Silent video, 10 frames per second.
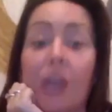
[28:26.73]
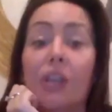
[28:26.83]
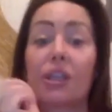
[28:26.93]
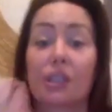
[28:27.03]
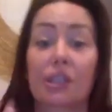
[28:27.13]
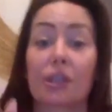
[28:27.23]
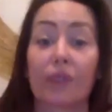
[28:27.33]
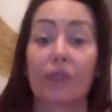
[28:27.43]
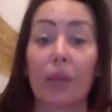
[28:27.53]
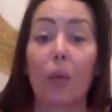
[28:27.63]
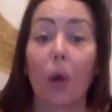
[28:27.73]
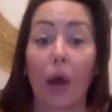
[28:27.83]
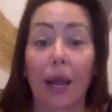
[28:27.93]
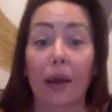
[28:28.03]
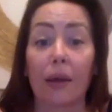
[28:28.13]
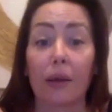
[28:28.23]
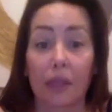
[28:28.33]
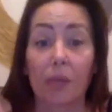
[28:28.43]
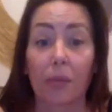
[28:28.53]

just to rewire the